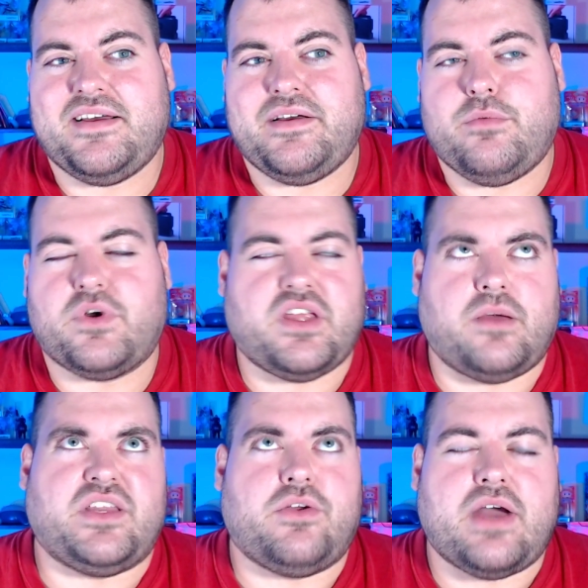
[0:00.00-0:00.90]
Well, I mean,
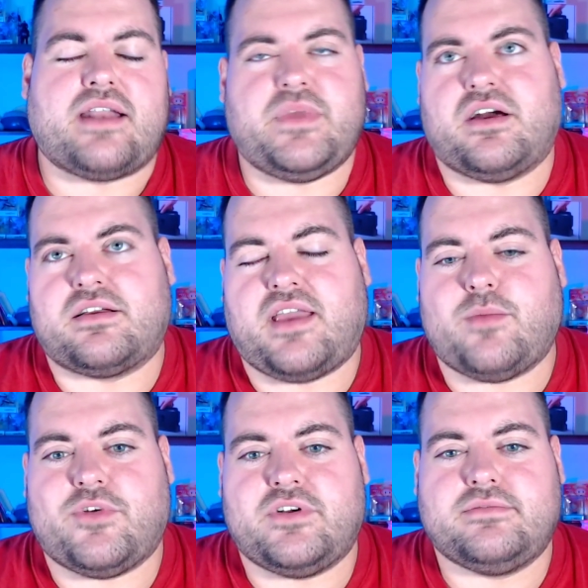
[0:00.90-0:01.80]
you gotta be on
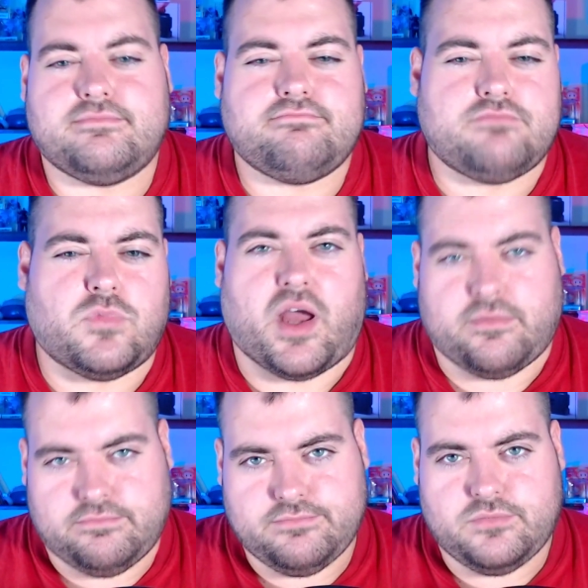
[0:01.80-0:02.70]
camera. Okay.
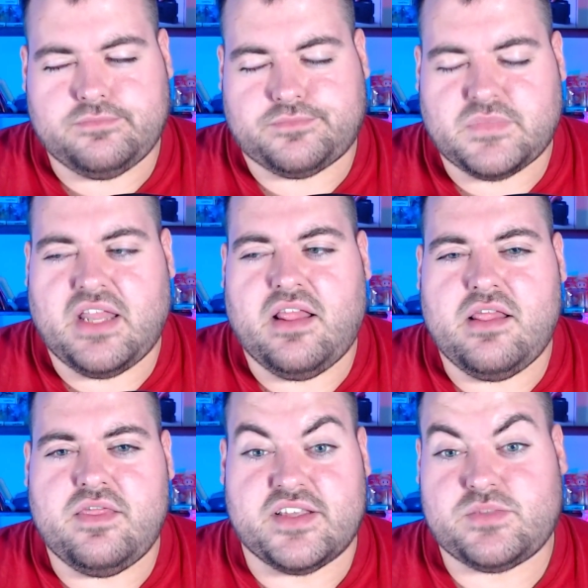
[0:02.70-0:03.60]

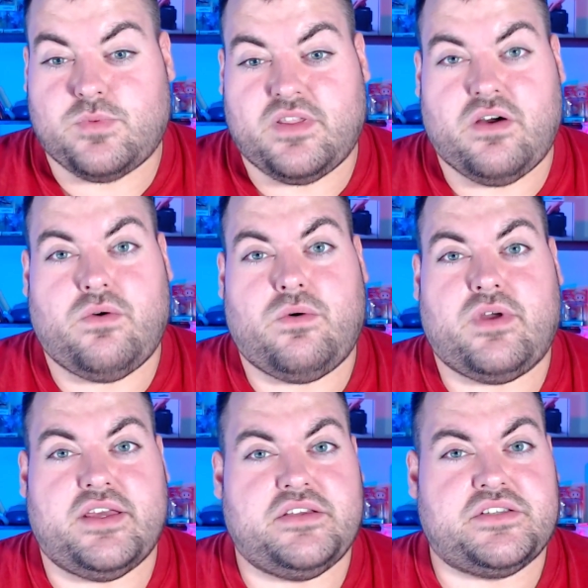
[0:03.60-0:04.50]
This one, though,
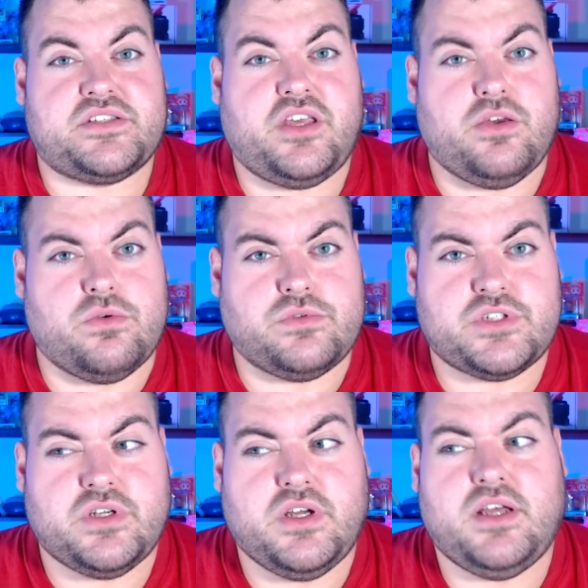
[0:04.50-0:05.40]
is huge.
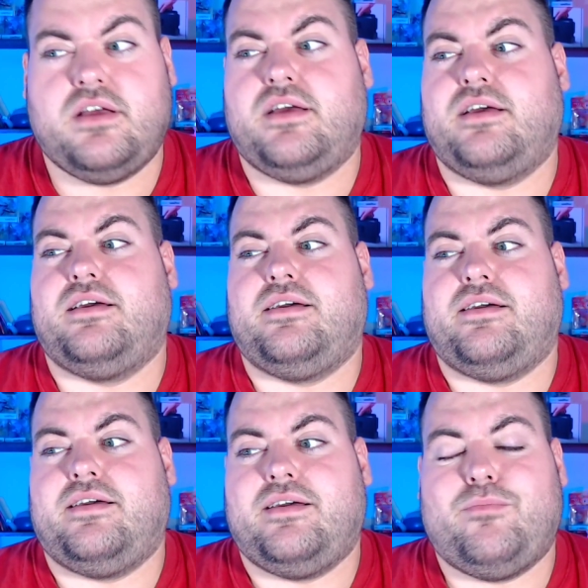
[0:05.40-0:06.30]

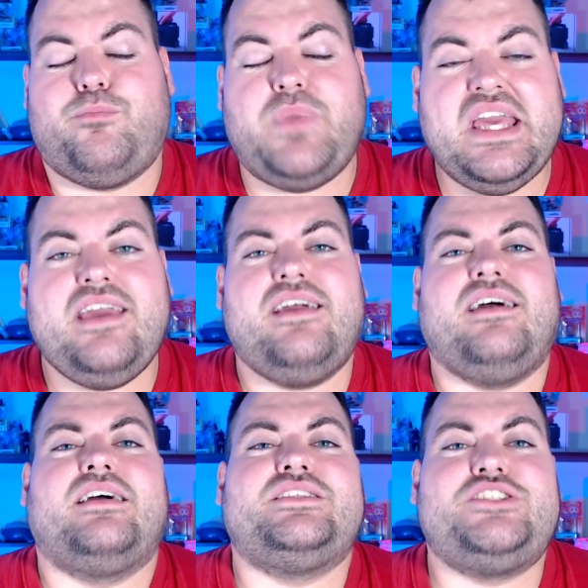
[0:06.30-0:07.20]
Be
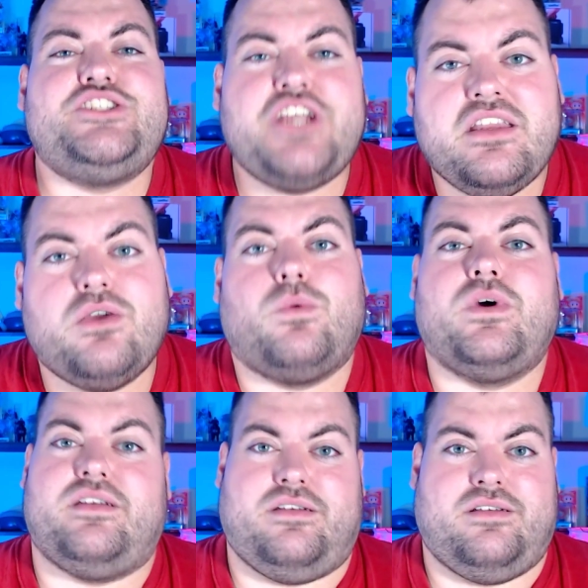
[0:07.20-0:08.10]
genuine.
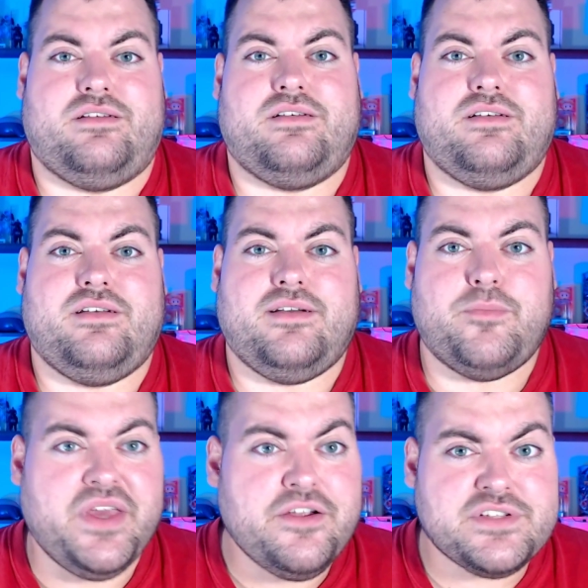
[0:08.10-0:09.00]
Be
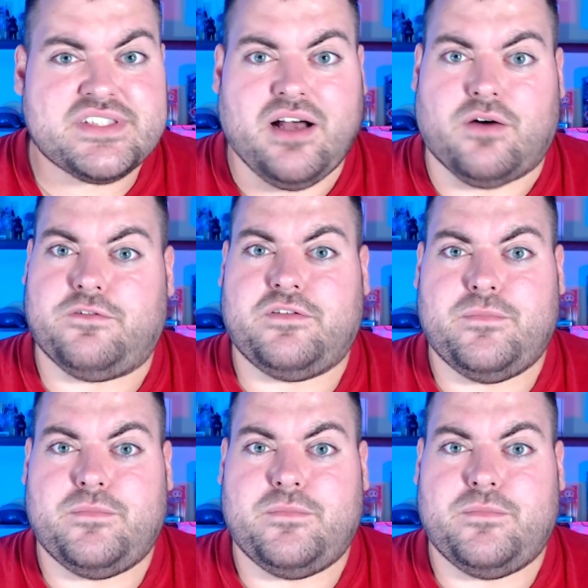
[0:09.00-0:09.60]
yourself.